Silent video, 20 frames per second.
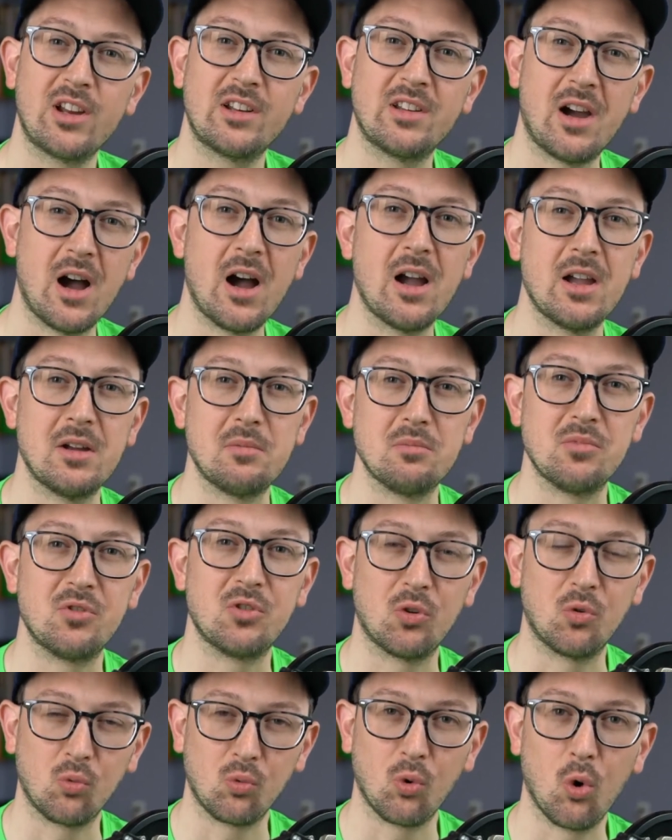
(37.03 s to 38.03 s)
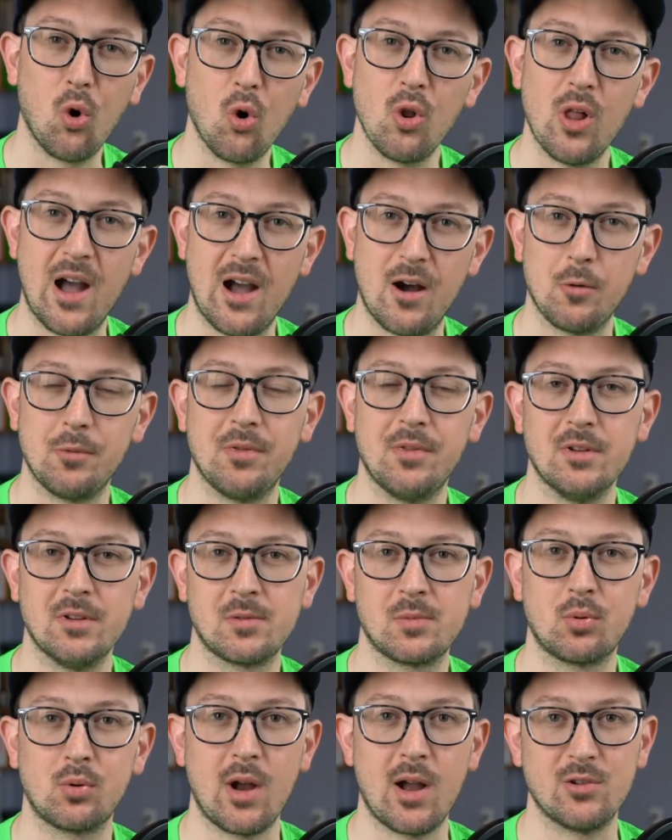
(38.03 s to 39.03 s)
time to roll out this
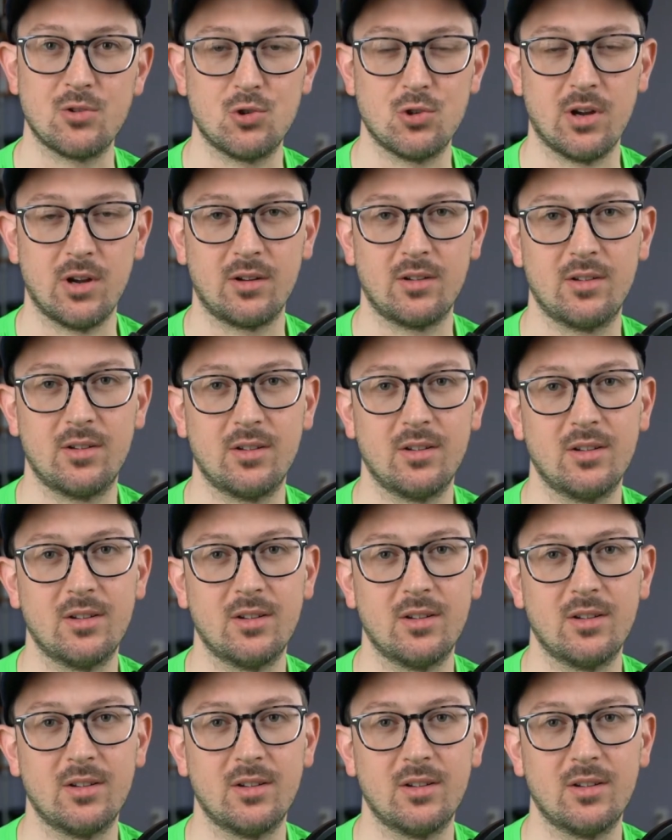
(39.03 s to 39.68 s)
project.